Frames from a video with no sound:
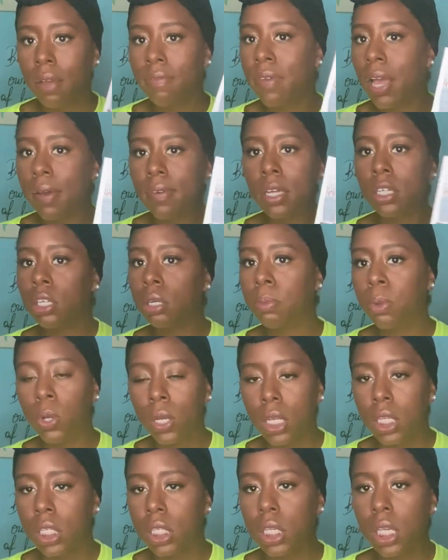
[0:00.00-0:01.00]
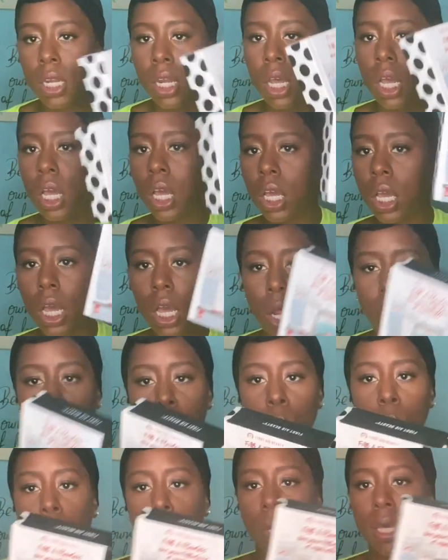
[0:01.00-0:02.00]
500 points. And I got a
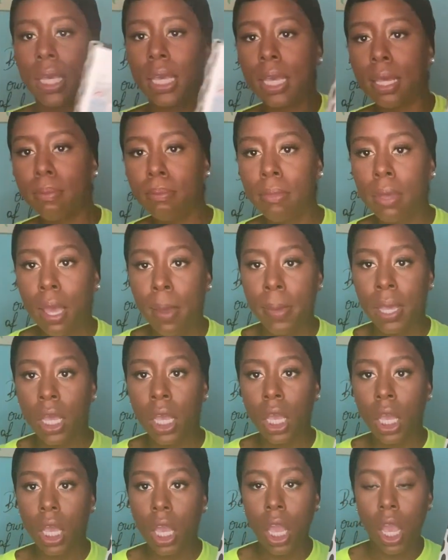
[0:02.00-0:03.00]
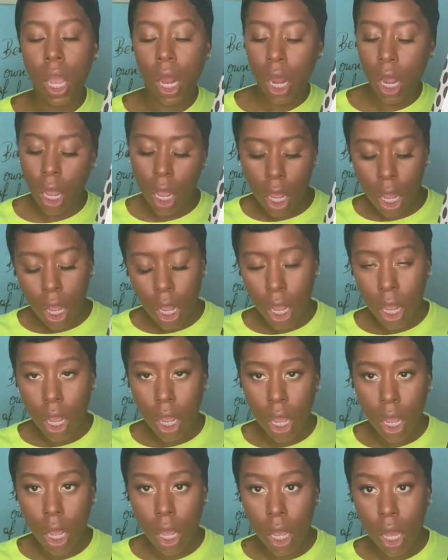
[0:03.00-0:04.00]
whole kit, baby.
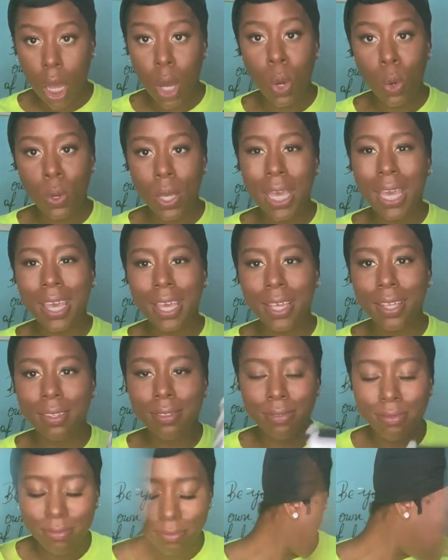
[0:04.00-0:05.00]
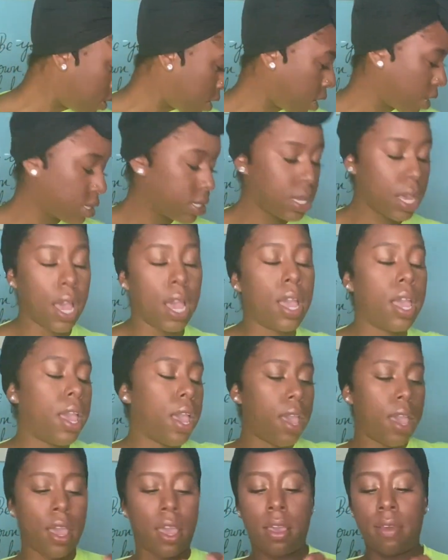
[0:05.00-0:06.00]
Okay. So next I
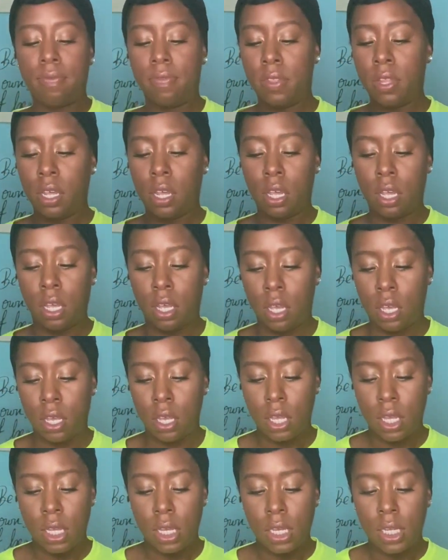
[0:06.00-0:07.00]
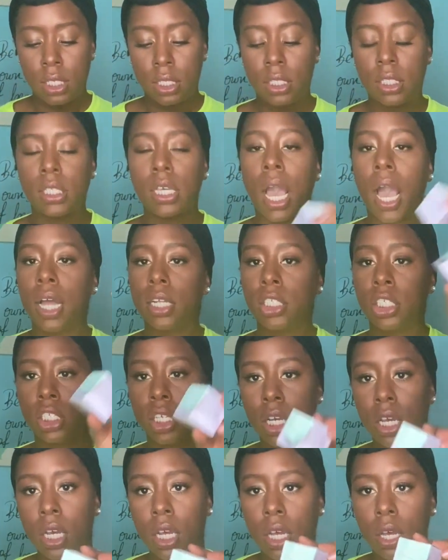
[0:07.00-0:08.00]
have the
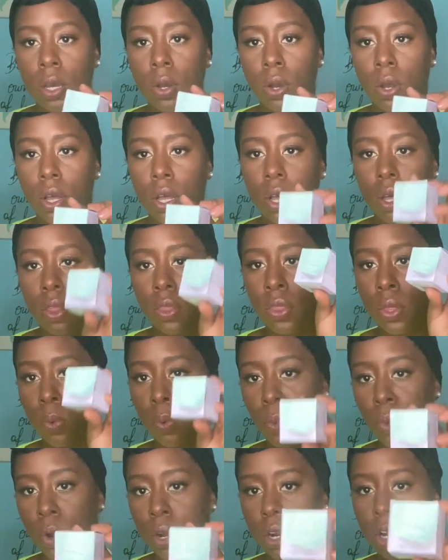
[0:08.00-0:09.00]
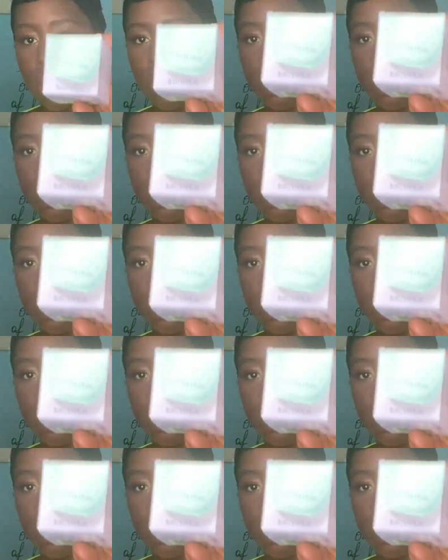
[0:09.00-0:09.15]
Tatcha, the water